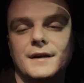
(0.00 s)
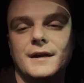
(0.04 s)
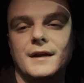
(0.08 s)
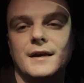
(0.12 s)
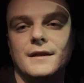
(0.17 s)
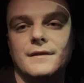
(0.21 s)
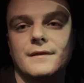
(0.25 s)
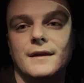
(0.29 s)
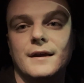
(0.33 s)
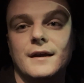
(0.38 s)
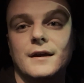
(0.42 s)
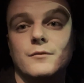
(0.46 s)

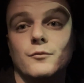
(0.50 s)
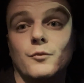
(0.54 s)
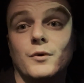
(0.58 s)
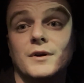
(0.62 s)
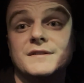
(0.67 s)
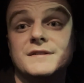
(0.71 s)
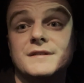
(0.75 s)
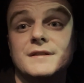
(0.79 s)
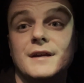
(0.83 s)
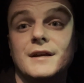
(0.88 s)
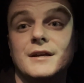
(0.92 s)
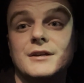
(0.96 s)
And then
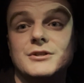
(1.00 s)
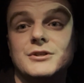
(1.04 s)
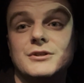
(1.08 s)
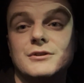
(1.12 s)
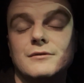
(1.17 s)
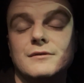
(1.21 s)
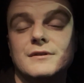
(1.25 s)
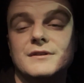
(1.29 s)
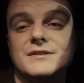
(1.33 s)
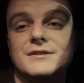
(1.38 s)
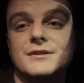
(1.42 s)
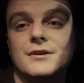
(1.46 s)
once the issue
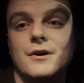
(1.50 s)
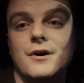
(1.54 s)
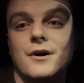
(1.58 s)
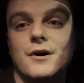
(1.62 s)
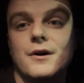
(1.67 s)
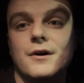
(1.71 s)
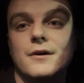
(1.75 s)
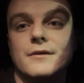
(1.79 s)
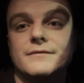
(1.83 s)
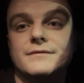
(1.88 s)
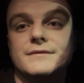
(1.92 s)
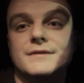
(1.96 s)
is
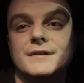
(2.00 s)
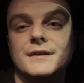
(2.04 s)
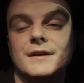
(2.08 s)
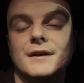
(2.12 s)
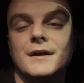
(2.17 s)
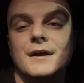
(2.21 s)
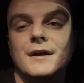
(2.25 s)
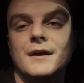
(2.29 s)
solved,